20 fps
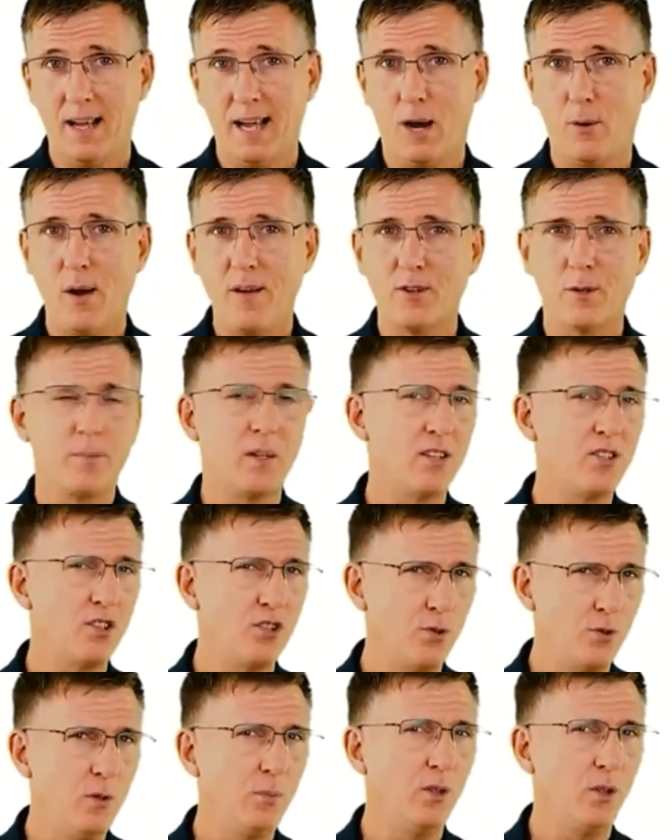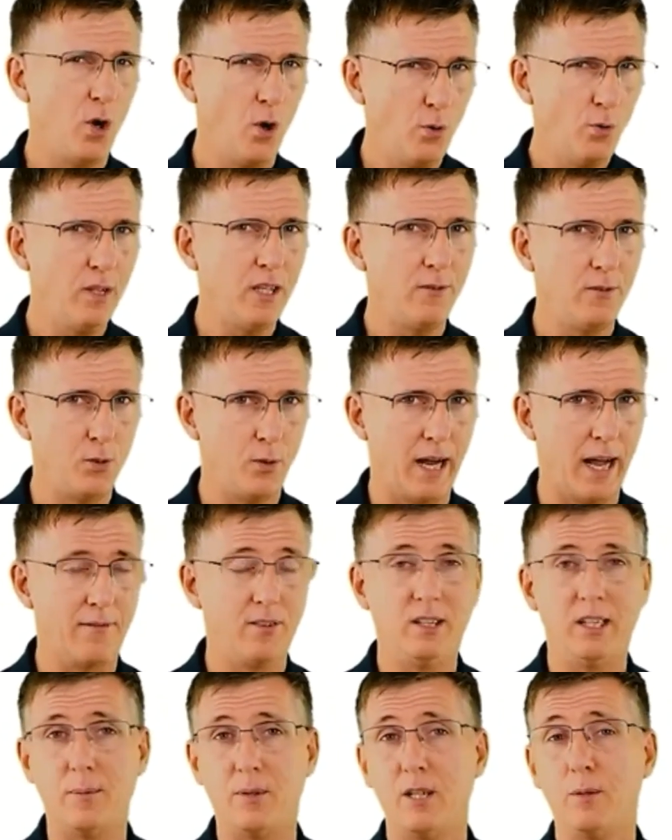However, it's suitable only if you
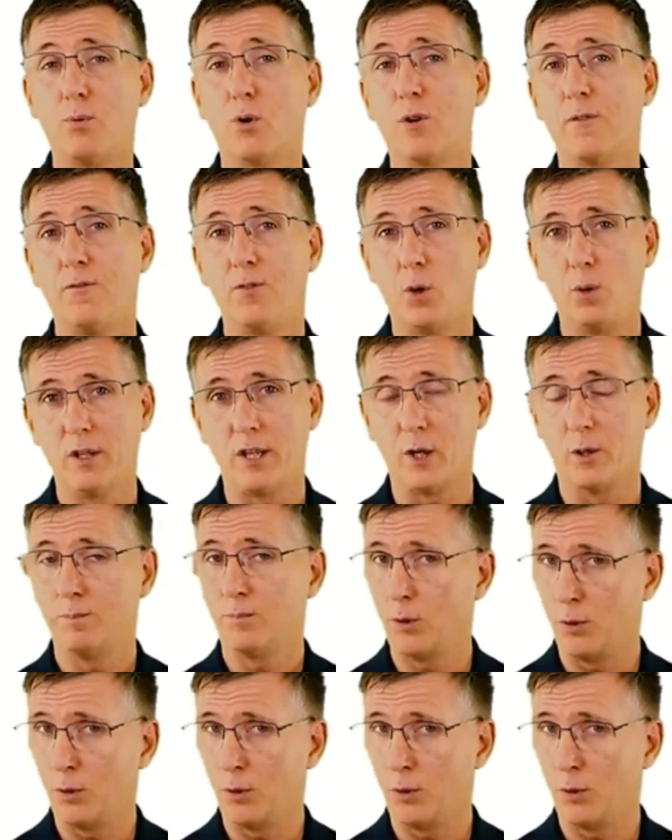have a limited portfolio,